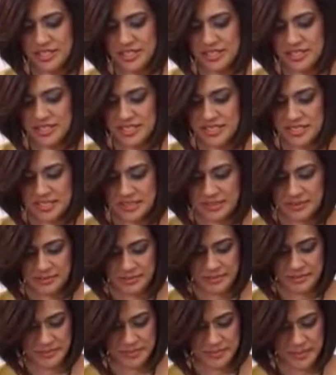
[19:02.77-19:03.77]
this.
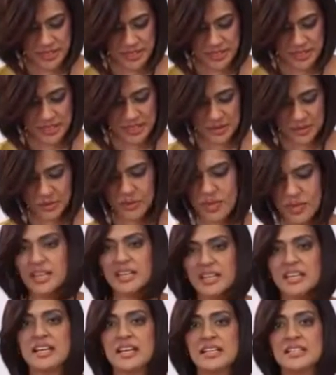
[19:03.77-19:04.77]
Say, what
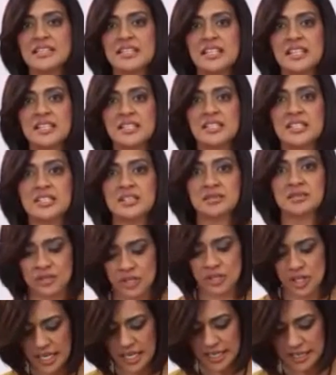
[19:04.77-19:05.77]
did I teach you,
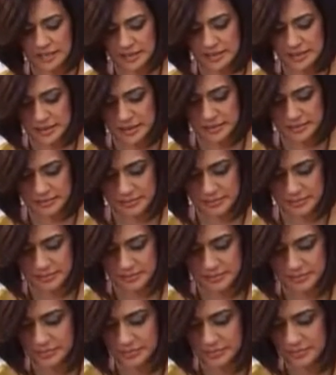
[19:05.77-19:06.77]
child?
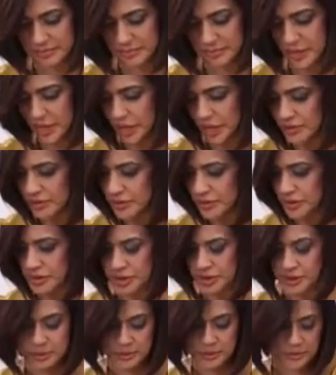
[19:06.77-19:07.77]
Off you
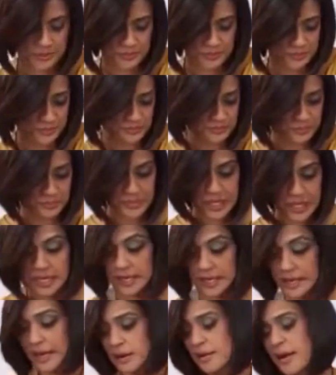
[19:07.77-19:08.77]
go.
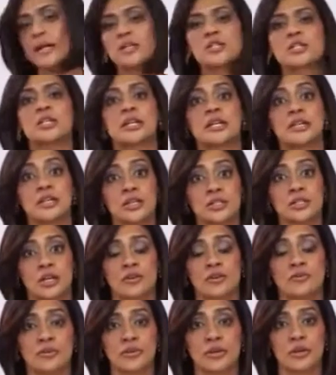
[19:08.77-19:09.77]
Now, actually, not
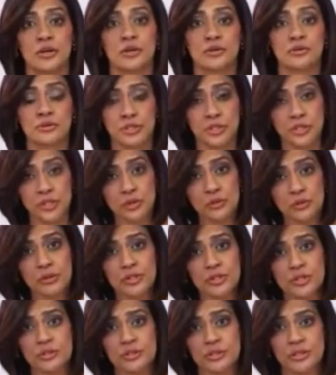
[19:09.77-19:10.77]
off you go. Do you know
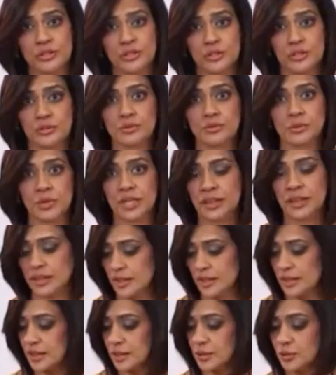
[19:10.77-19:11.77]
what you can do with
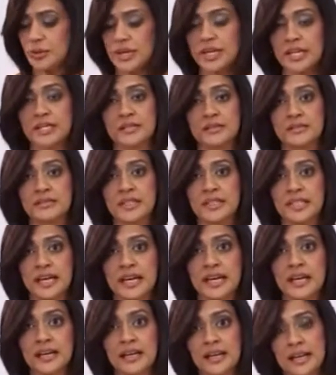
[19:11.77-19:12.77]
the white of the
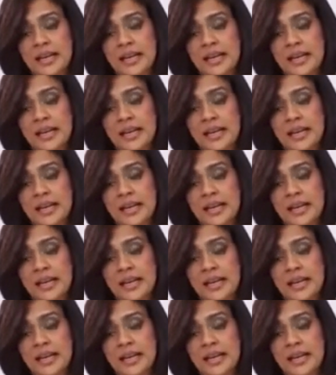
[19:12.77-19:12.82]
egg?